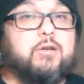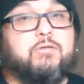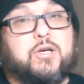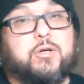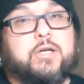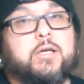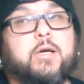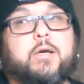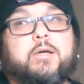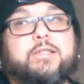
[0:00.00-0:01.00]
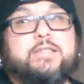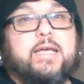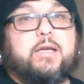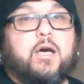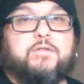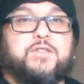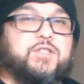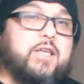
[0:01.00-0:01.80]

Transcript: they're very standoffish.